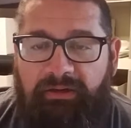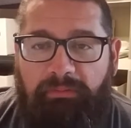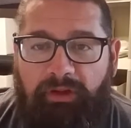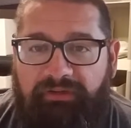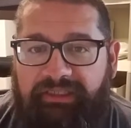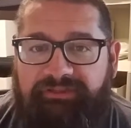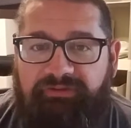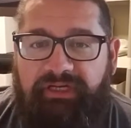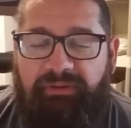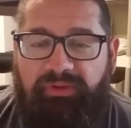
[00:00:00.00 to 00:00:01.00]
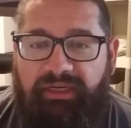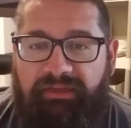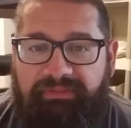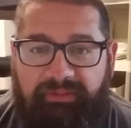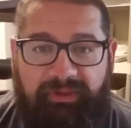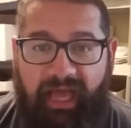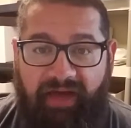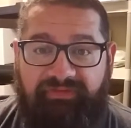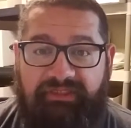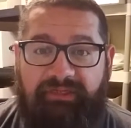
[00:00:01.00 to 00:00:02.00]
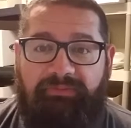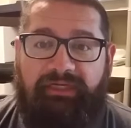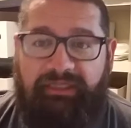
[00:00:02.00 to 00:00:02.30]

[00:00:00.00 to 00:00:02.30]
Mallrat screening brought up that we haven't done one